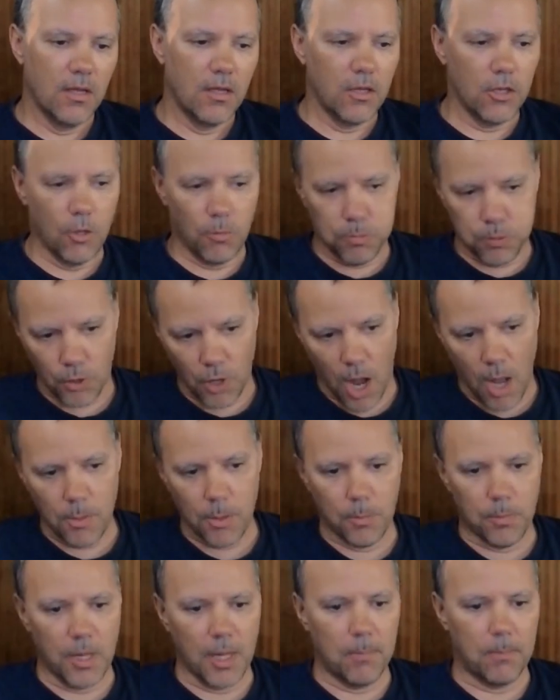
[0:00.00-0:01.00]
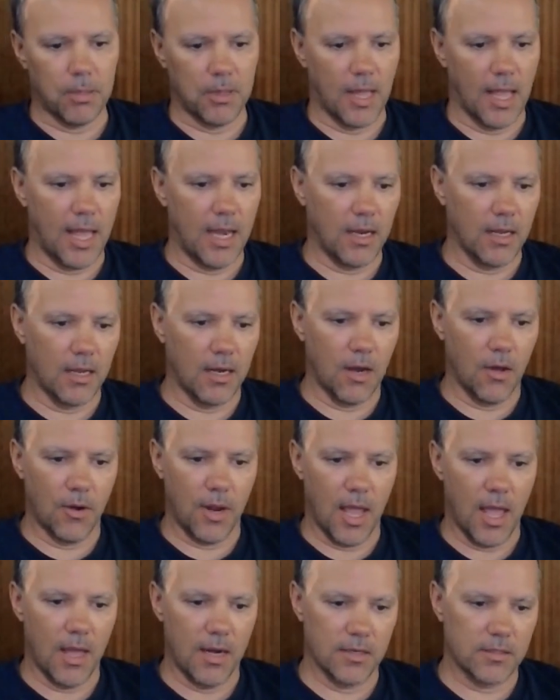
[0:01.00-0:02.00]
You're probably planning it out
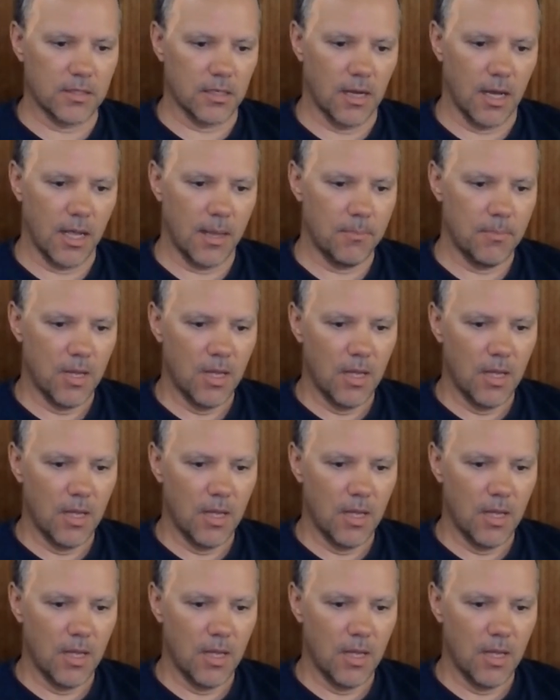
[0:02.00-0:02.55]
ahead of time.